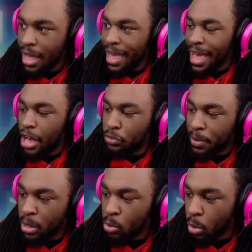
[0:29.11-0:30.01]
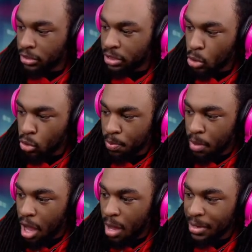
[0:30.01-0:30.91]
I was playing Warzone with
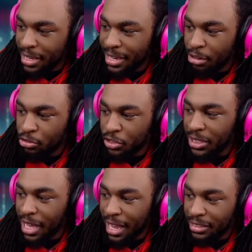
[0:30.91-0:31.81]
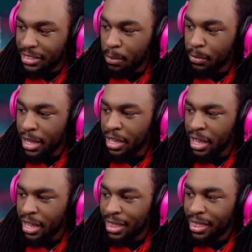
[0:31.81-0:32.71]
Muhammad and I realized, I'm like,
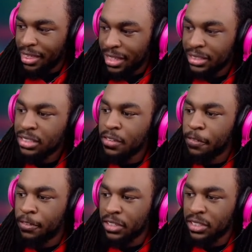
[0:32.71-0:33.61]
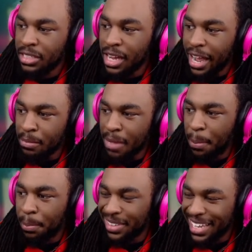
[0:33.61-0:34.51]
this is the first time I
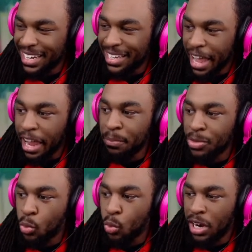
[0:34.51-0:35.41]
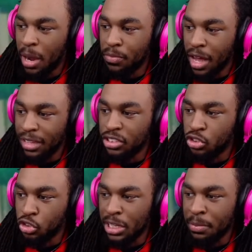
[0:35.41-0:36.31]
played a game where I'm not
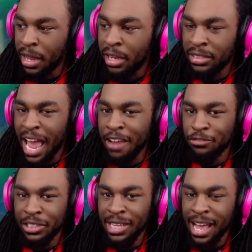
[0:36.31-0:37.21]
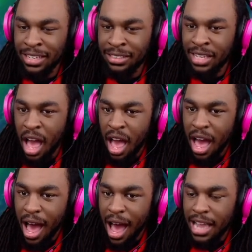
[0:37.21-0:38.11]
streaming. Because I've realized
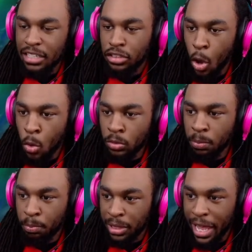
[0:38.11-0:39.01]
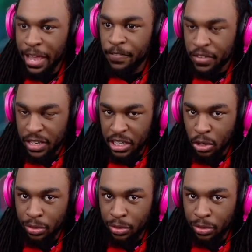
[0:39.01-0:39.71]
I don't play video